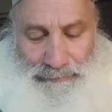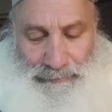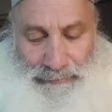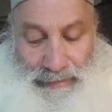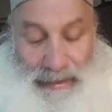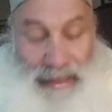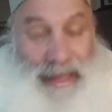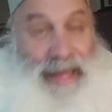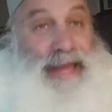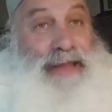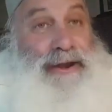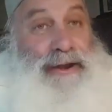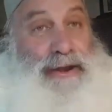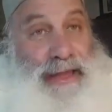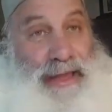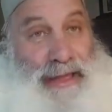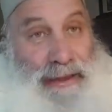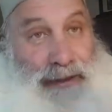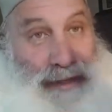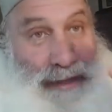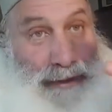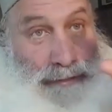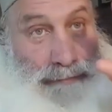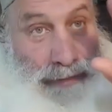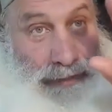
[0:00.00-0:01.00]

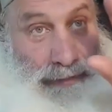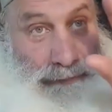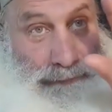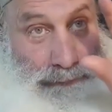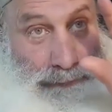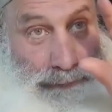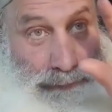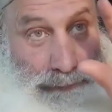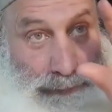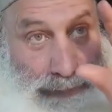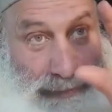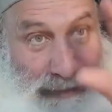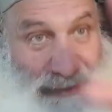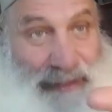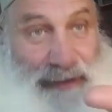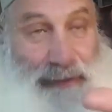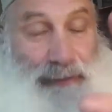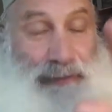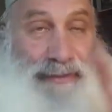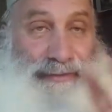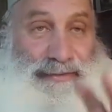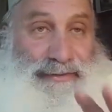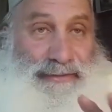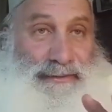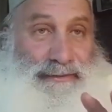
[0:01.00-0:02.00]
and being
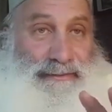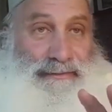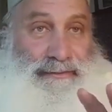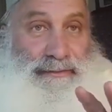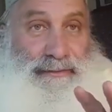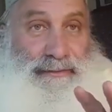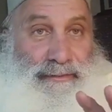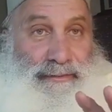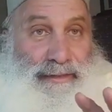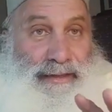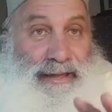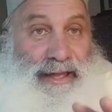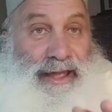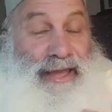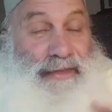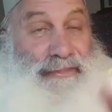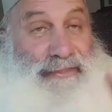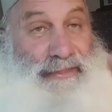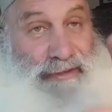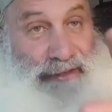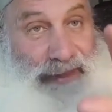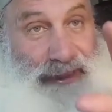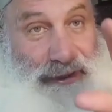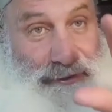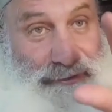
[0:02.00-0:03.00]
with it, and
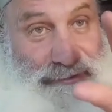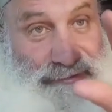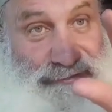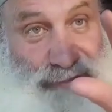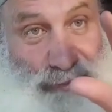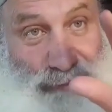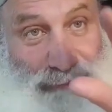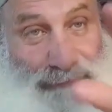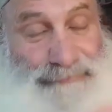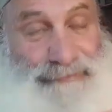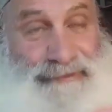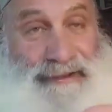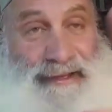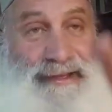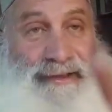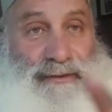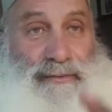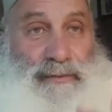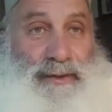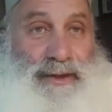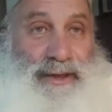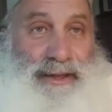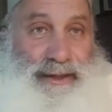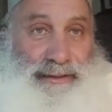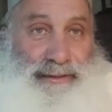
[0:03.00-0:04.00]
the letters don't fly
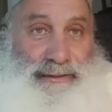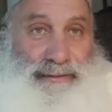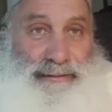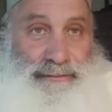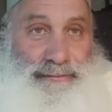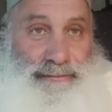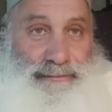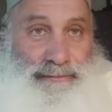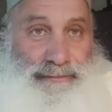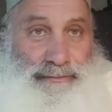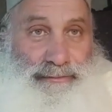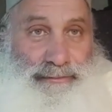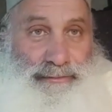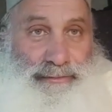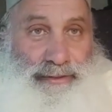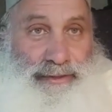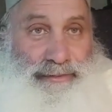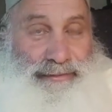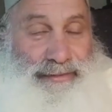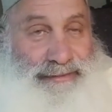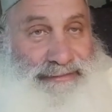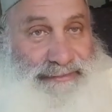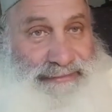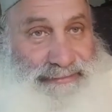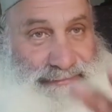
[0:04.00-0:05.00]
away.
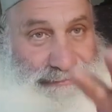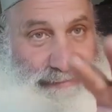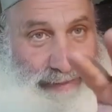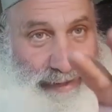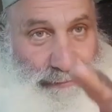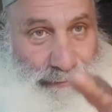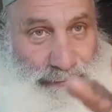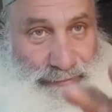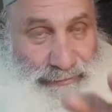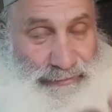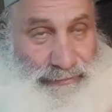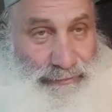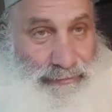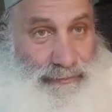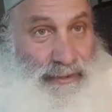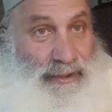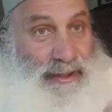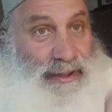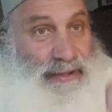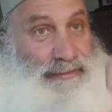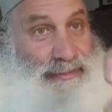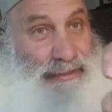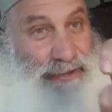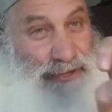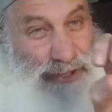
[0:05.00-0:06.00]
They stay with you.
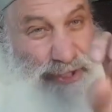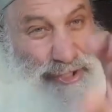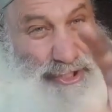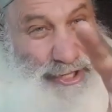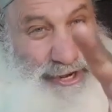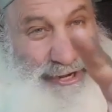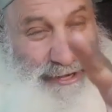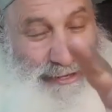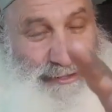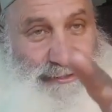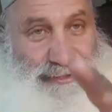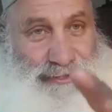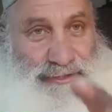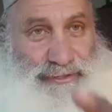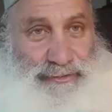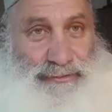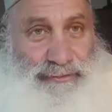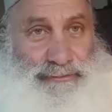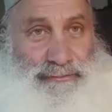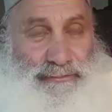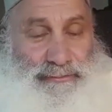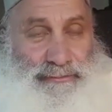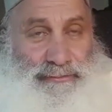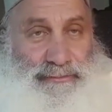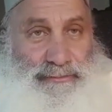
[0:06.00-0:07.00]
They shine to
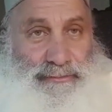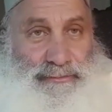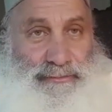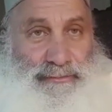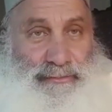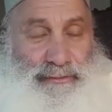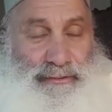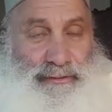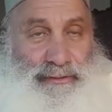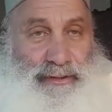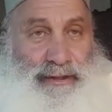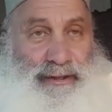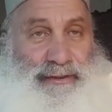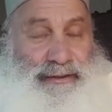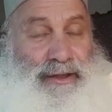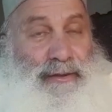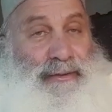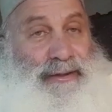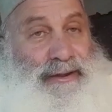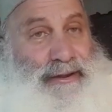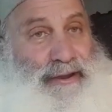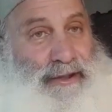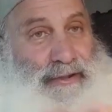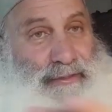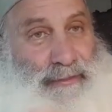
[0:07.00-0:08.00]
you. Now,
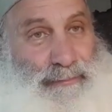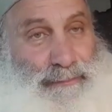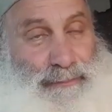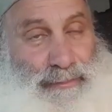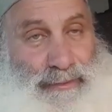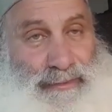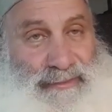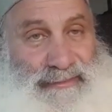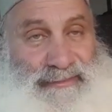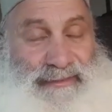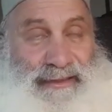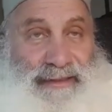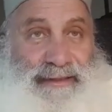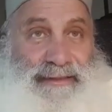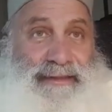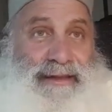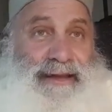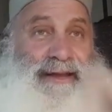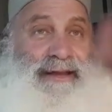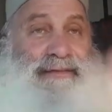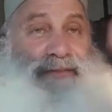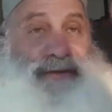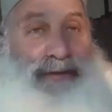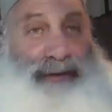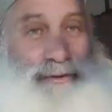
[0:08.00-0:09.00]
in other books, like
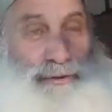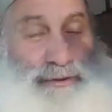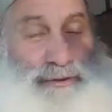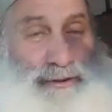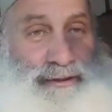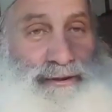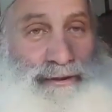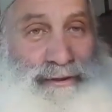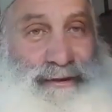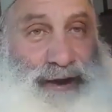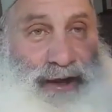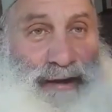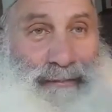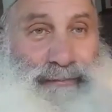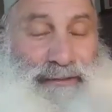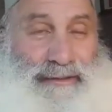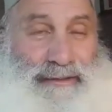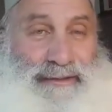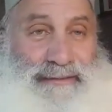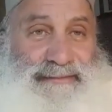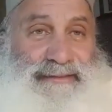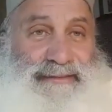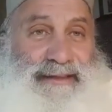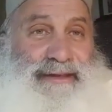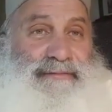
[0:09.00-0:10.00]
the earlier
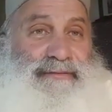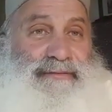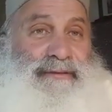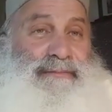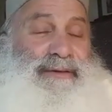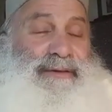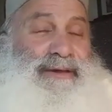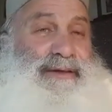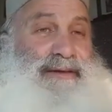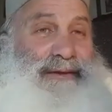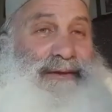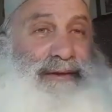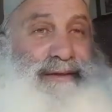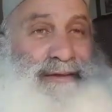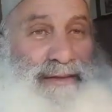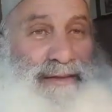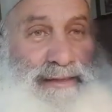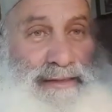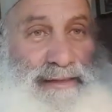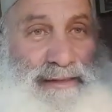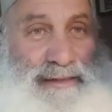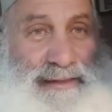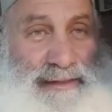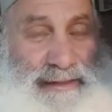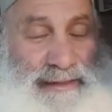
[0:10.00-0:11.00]
Kabbalists, like Rabbi
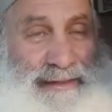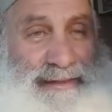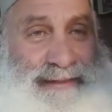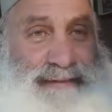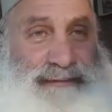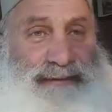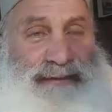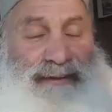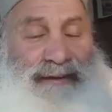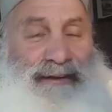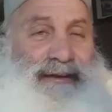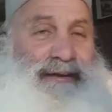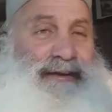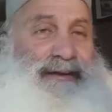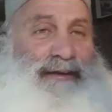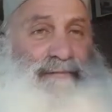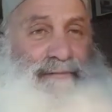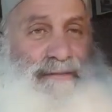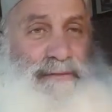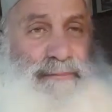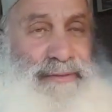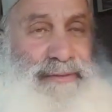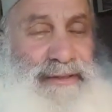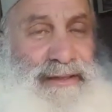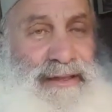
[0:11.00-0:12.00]
Gikatilia
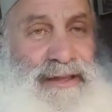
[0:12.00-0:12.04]
and Rabbi